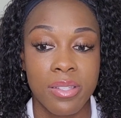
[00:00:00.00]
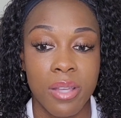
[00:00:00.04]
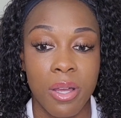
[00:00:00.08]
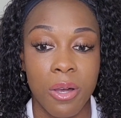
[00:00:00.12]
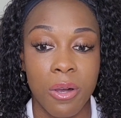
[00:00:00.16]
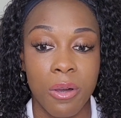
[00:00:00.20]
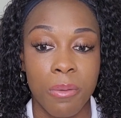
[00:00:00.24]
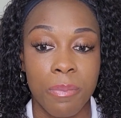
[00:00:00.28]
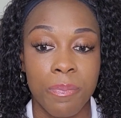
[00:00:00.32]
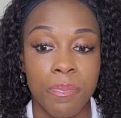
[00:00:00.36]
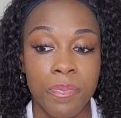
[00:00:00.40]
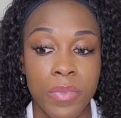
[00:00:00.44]

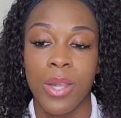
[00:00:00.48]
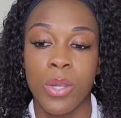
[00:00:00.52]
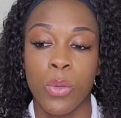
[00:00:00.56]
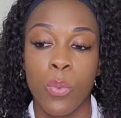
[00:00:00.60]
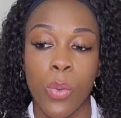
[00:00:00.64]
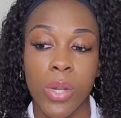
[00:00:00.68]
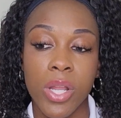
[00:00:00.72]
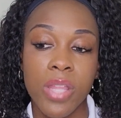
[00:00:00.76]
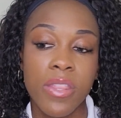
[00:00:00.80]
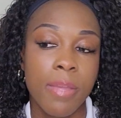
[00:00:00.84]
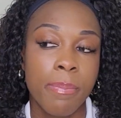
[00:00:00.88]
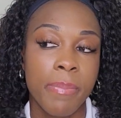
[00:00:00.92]
So, and
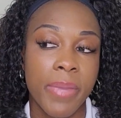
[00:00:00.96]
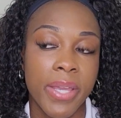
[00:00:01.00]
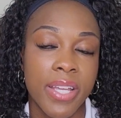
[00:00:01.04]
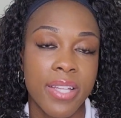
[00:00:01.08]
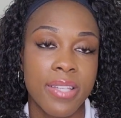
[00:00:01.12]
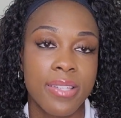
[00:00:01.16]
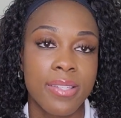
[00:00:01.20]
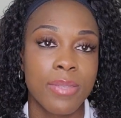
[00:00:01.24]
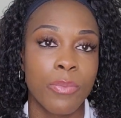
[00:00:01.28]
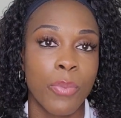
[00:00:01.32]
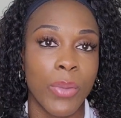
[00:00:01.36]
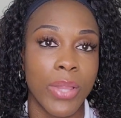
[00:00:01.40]
one of the
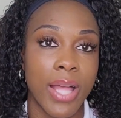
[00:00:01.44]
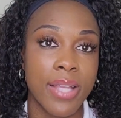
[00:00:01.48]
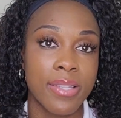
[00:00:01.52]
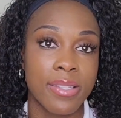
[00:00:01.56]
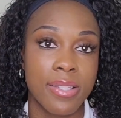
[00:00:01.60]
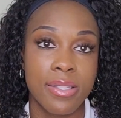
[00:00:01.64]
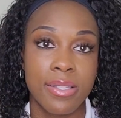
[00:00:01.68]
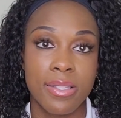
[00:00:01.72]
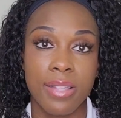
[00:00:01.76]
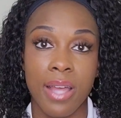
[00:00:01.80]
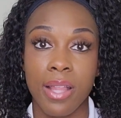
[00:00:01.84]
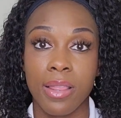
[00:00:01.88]
biggest
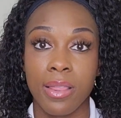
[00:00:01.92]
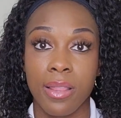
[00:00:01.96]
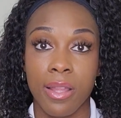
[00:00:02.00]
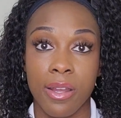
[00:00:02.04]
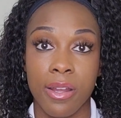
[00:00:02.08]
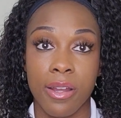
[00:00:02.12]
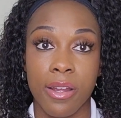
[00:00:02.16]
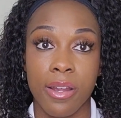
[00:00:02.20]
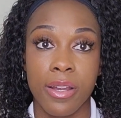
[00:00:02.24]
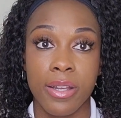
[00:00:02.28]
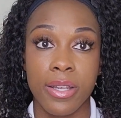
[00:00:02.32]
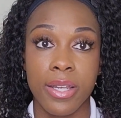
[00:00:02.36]
lessons I
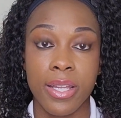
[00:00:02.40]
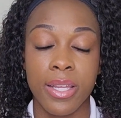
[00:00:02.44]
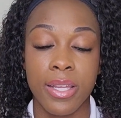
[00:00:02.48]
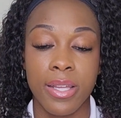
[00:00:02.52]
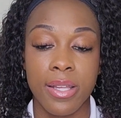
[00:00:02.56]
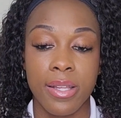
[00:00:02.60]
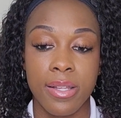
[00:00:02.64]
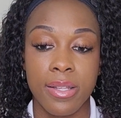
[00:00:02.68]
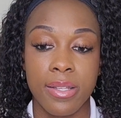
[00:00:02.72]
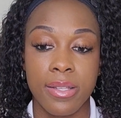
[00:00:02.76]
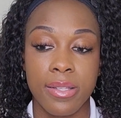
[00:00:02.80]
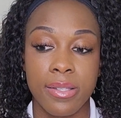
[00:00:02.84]
learned
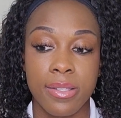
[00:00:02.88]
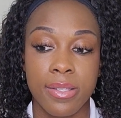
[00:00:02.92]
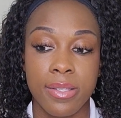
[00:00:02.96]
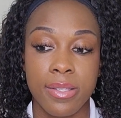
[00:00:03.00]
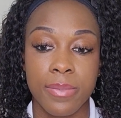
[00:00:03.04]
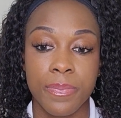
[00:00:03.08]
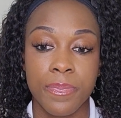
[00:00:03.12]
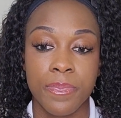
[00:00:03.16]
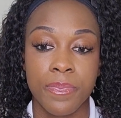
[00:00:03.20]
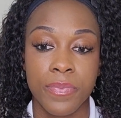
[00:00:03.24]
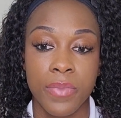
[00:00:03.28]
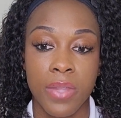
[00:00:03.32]

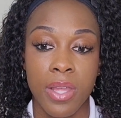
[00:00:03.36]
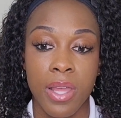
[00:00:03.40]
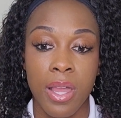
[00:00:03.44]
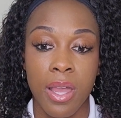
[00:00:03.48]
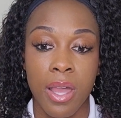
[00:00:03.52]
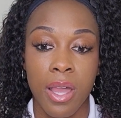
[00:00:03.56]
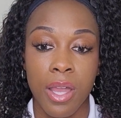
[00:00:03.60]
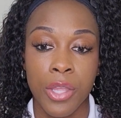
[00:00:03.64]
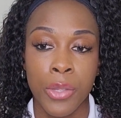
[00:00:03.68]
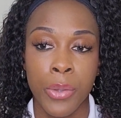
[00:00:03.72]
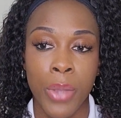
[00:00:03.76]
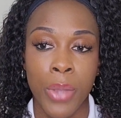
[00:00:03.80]
is
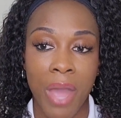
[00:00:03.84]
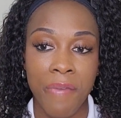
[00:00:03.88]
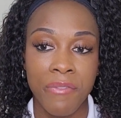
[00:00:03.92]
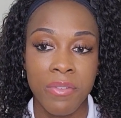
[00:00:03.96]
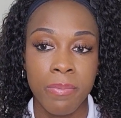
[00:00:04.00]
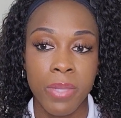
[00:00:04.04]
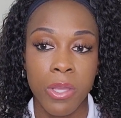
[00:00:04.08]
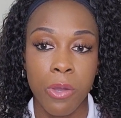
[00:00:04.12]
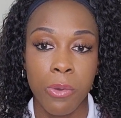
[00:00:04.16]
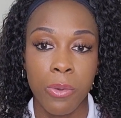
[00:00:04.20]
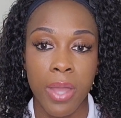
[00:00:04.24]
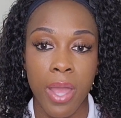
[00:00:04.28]
you have
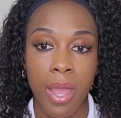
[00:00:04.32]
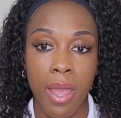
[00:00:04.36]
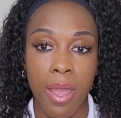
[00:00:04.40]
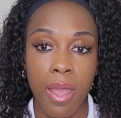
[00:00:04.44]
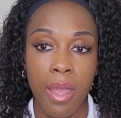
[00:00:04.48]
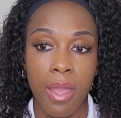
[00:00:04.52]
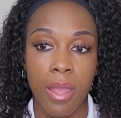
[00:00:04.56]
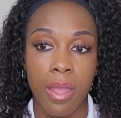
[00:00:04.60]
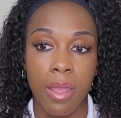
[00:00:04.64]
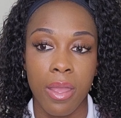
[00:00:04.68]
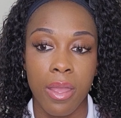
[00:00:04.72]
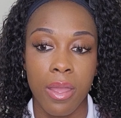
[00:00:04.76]
to be
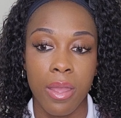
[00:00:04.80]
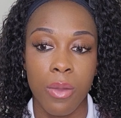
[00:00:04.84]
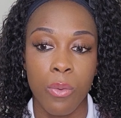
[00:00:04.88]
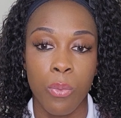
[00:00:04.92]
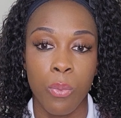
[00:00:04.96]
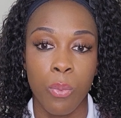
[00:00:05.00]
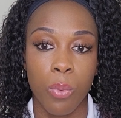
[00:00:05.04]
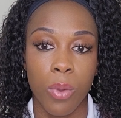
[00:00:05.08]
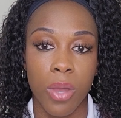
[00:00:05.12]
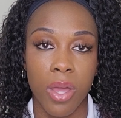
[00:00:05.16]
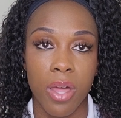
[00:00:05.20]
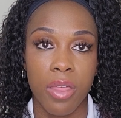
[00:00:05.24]
okay
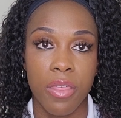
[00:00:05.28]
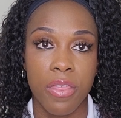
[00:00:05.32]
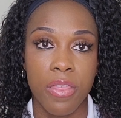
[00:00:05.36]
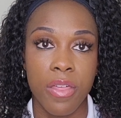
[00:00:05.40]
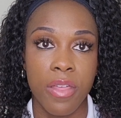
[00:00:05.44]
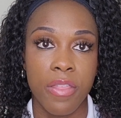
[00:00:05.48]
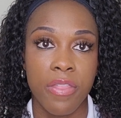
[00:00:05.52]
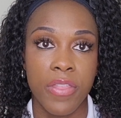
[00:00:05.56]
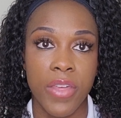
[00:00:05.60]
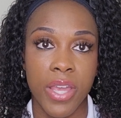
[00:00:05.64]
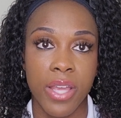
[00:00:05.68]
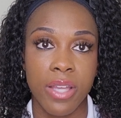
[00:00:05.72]

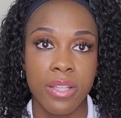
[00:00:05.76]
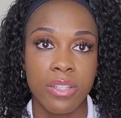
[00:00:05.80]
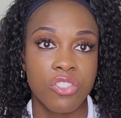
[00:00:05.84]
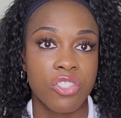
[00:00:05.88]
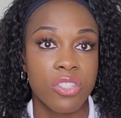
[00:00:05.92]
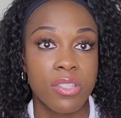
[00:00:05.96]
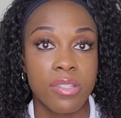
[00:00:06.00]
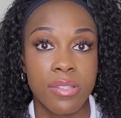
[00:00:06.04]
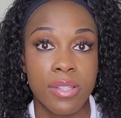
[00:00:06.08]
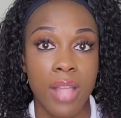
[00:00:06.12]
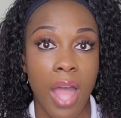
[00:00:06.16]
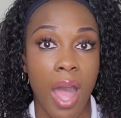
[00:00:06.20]
with things
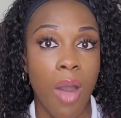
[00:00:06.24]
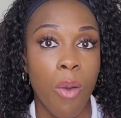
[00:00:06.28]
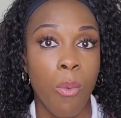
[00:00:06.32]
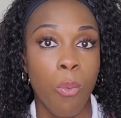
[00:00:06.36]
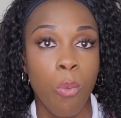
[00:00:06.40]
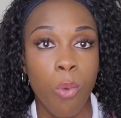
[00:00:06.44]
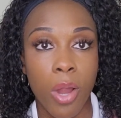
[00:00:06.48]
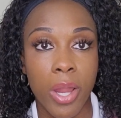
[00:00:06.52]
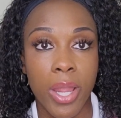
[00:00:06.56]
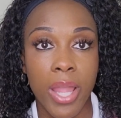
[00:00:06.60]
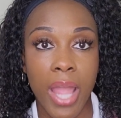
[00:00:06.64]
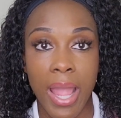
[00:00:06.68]
just
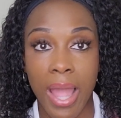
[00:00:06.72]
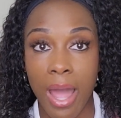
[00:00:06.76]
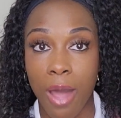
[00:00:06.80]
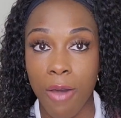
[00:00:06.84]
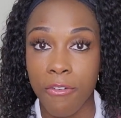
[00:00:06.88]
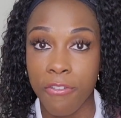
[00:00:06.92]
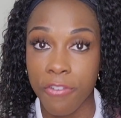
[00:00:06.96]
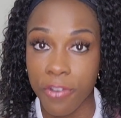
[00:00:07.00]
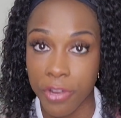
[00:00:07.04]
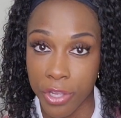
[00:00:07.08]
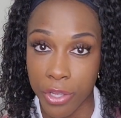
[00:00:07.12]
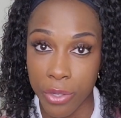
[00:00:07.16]
not working
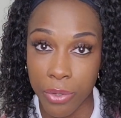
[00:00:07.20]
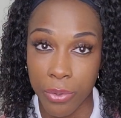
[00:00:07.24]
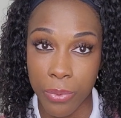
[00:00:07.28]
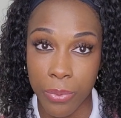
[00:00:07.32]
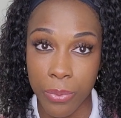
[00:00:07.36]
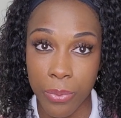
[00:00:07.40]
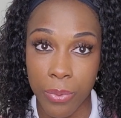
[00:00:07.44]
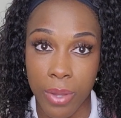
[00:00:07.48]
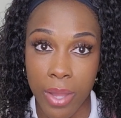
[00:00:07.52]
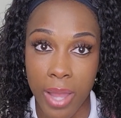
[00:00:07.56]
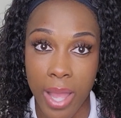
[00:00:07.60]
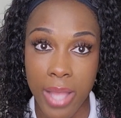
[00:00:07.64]
out for
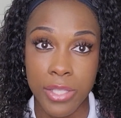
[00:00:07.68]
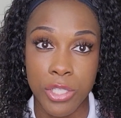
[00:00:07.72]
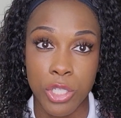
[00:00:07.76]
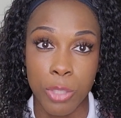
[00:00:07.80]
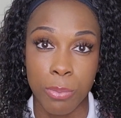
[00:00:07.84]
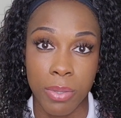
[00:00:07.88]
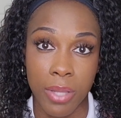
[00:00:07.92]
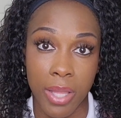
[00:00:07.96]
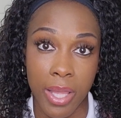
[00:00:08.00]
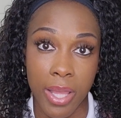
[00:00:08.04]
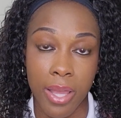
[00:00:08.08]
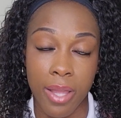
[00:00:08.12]
you as you
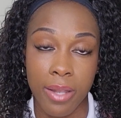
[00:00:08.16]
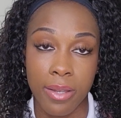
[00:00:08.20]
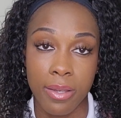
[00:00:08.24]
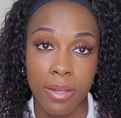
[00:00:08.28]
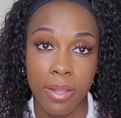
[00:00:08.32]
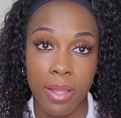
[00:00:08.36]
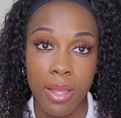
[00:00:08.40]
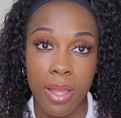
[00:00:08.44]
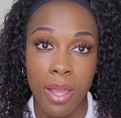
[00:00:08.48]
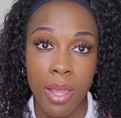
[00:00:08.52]
planned.